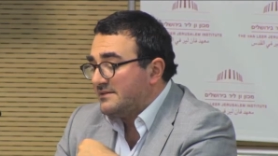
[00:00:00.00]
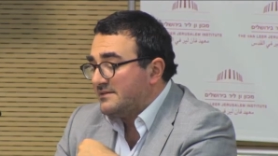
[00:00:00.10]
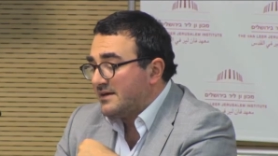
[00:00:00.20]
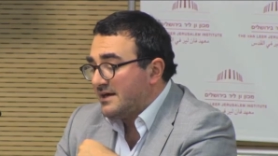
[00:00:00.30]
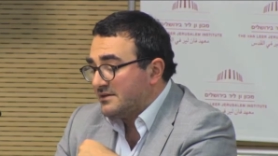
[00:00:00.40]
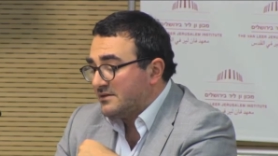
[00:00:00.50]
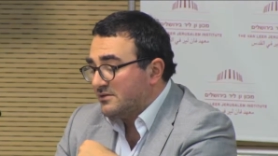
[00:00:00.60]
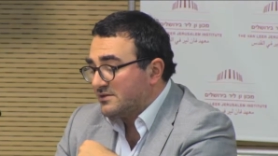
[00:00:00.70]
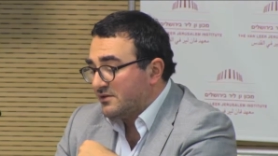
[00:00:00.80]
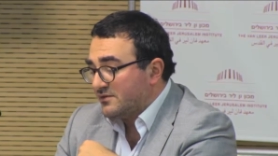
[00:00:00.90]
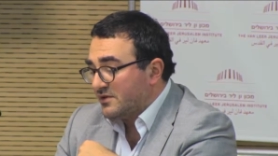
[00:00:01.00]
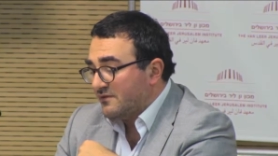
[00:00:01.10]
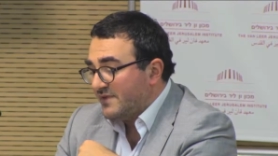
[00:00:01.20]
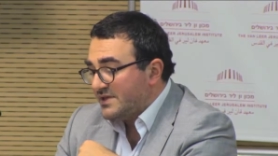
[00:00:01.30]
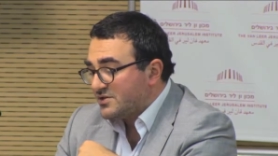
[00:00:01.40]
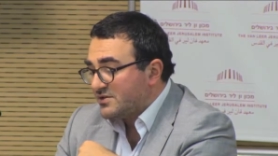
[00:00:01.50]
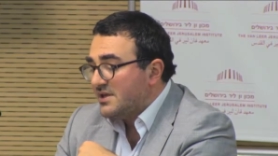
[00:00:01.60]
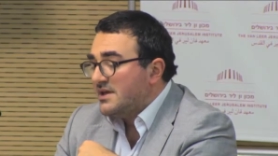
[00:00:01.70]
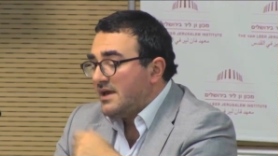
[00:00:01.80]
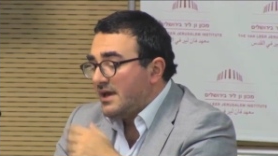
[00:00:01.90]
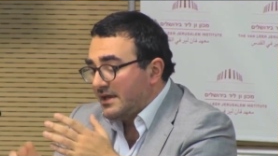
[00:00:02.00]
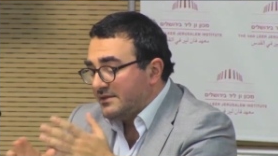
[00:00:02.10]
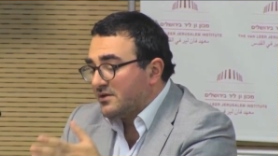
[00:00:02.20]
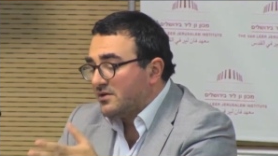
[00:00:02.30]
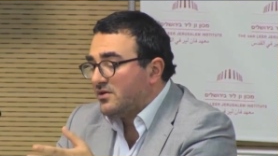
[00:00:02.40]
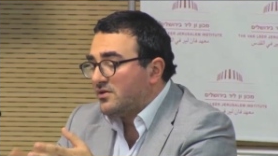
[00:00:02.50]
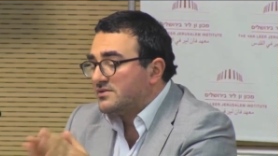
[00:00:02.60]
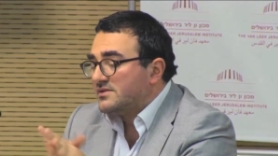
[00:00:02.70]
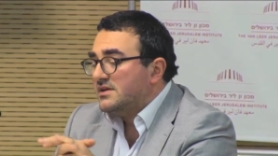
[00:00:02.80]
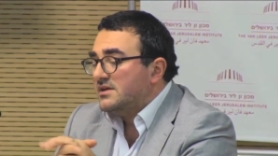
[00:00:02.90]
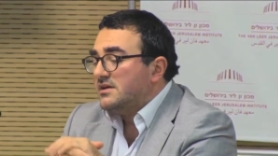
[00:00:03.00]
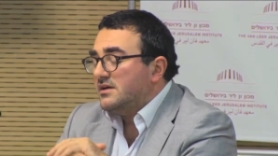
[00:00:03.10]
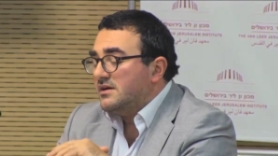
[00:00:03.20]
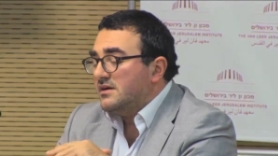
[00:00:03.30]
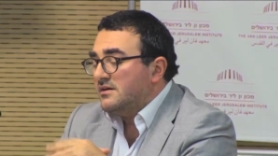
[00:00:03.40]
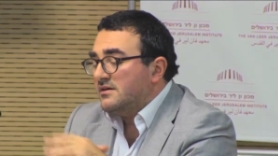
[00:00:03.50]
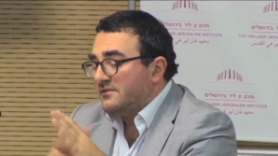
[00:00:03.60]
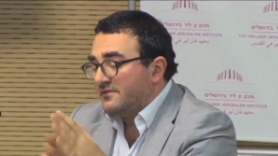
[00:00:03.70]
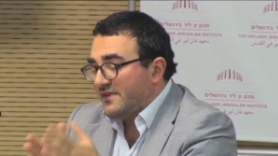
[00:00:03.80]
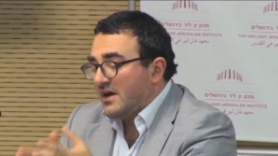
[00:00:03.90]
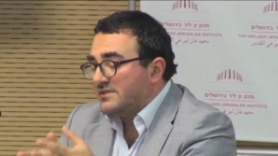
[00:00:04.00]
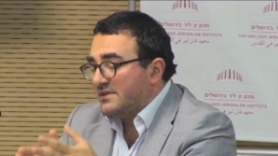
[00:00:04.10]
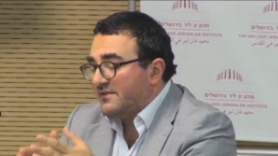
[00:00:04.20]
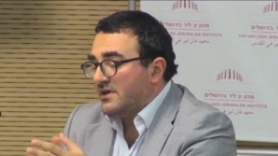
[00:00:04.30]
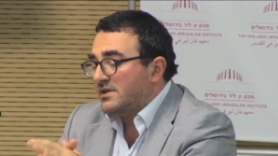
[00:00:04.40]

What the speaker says: under Article 3 of the Convention, and the court found a